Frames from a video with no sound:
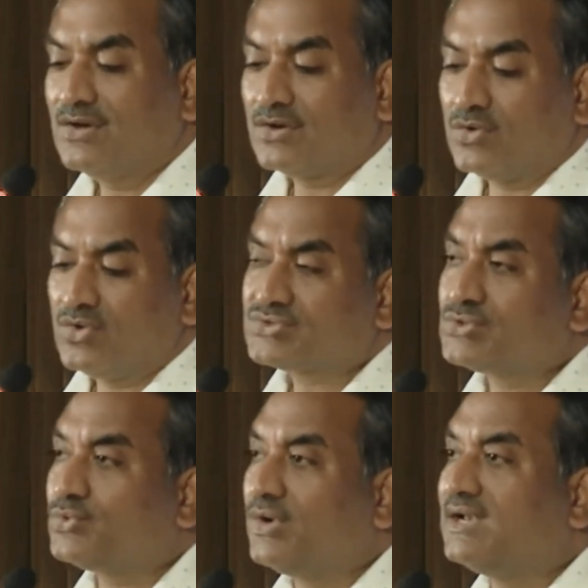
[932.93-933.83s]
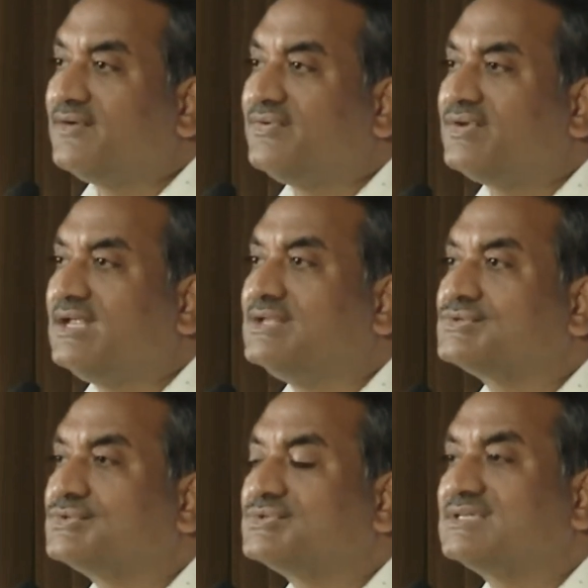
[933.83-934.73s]
Close to 250
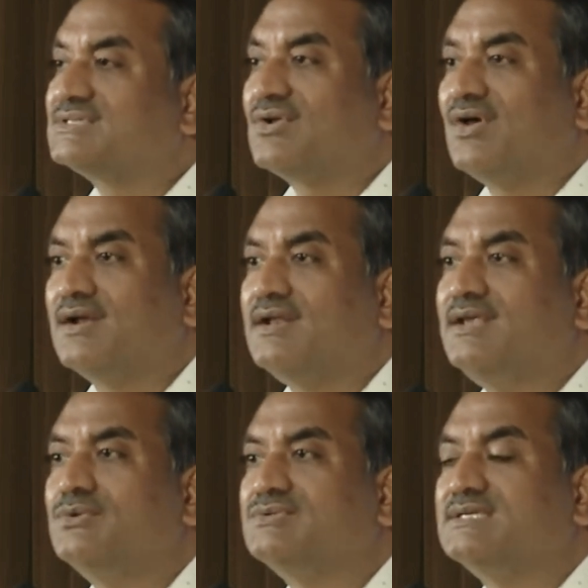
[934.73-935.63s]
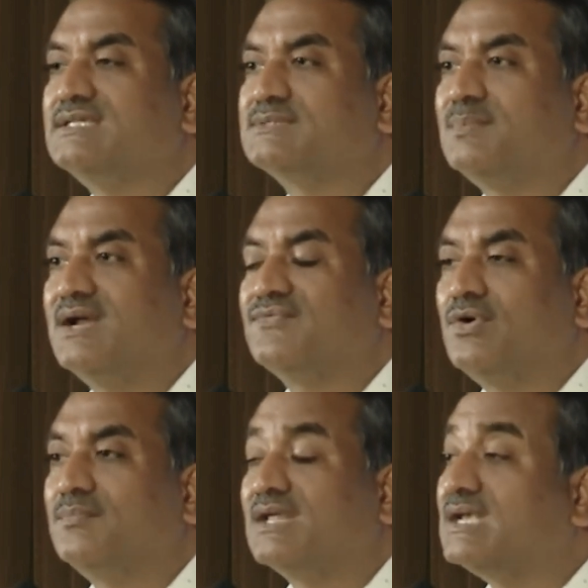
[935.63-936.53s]
institutions are already using this
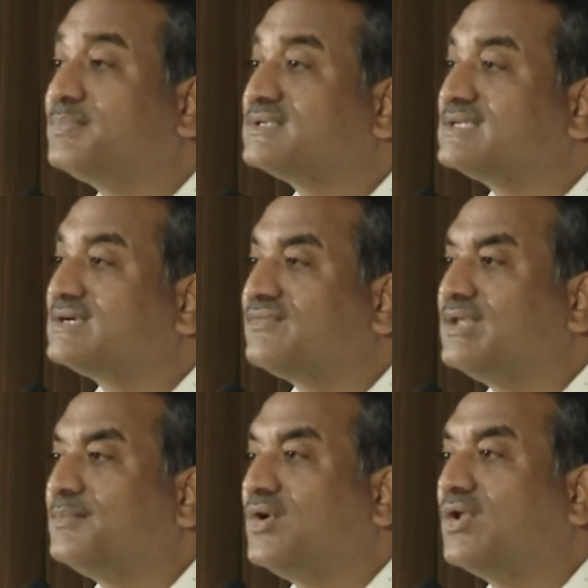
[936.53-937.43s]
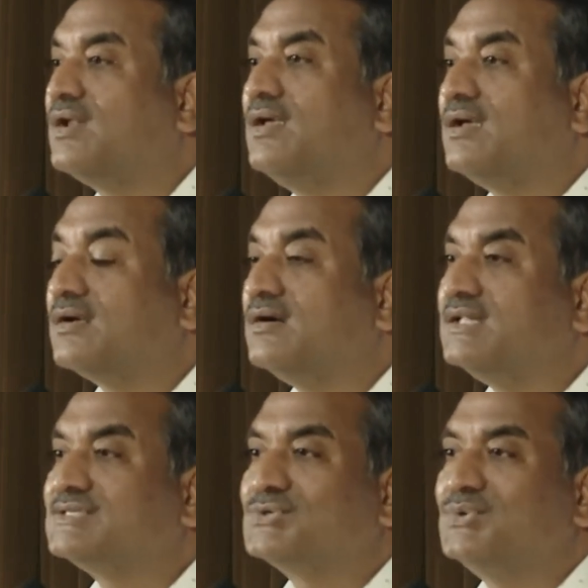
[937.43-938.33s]
platform. 30% of them are
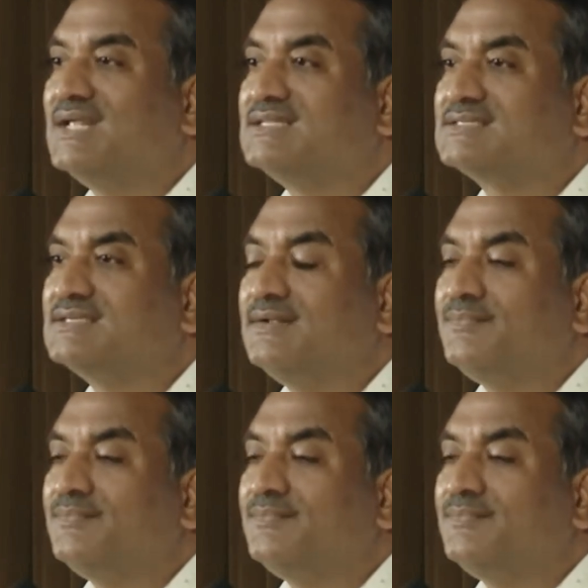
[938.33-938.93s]
girl students.